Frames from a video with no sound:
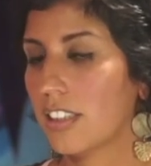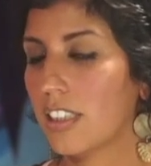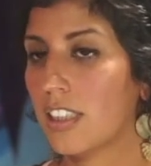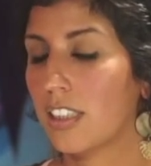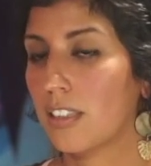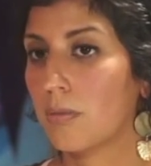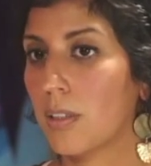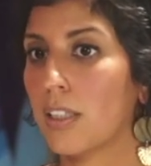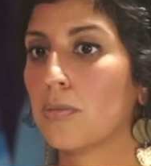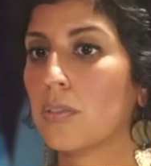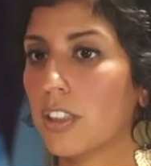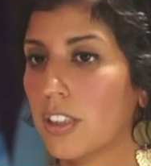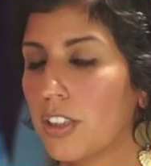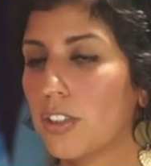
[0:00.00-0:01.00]
I
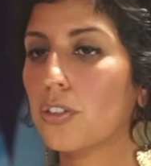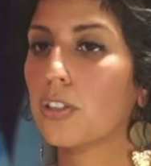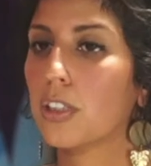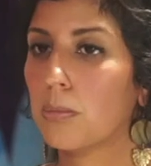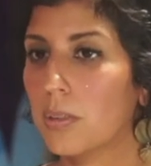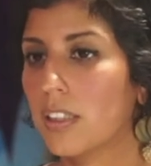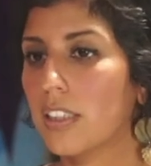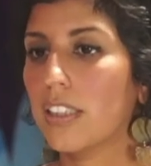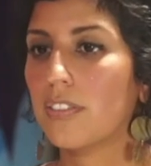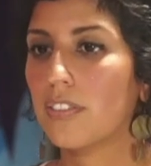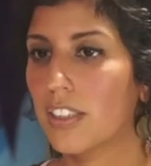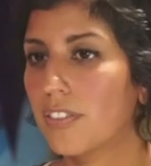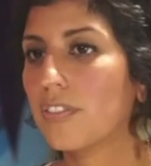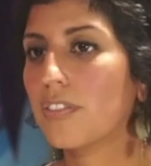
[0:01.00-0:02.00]
really, truly believe
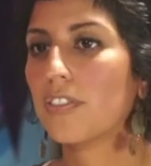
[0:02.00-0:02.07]
if